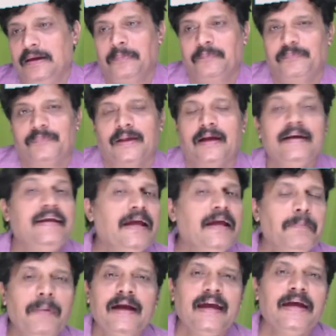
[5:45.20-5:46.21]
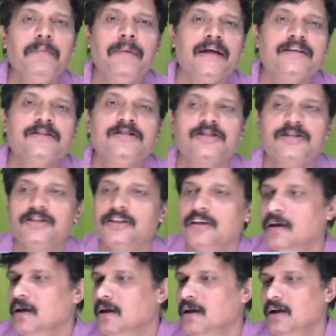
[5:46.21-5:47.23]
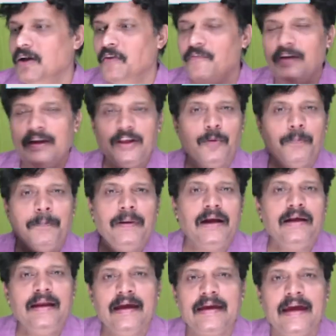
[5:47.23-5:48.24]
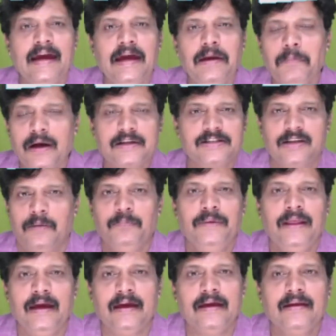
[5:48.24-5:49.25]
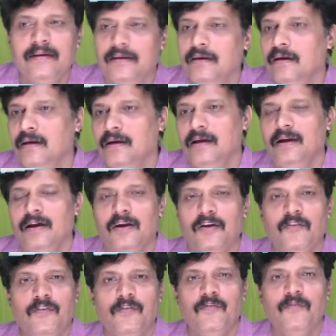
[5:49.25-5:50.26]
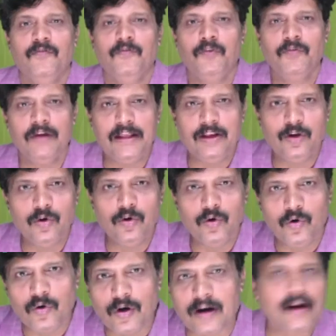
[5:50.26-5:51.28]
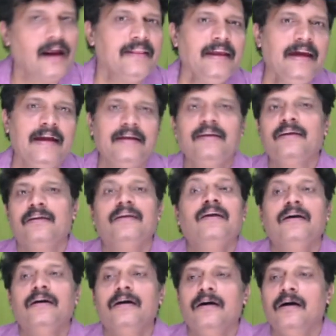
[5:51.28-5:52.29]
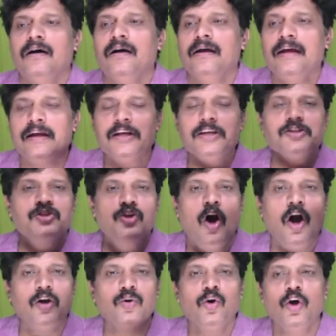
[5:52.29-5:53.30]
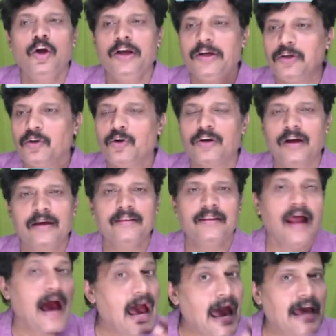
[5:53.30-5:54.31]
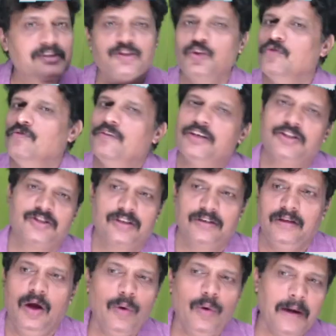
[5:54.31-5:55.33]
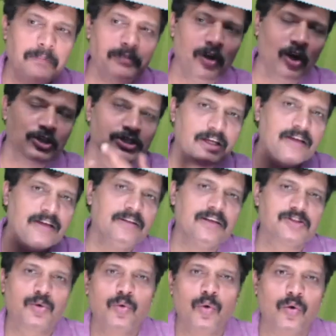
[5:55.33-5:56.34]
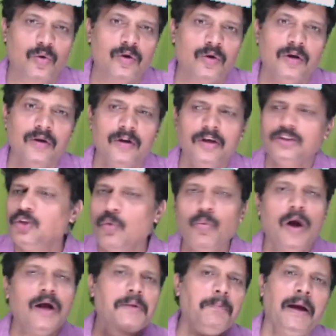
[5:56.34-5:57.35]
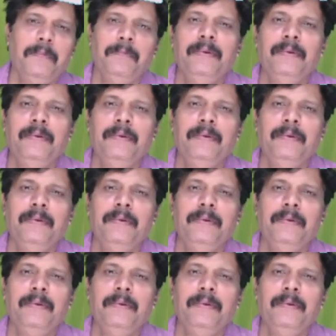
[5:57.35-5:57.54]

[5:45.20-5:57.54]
Debugging means when you build a game or something, when you run it, it is not going to run as you wish. Now, I am not seeing the score. So, what might be the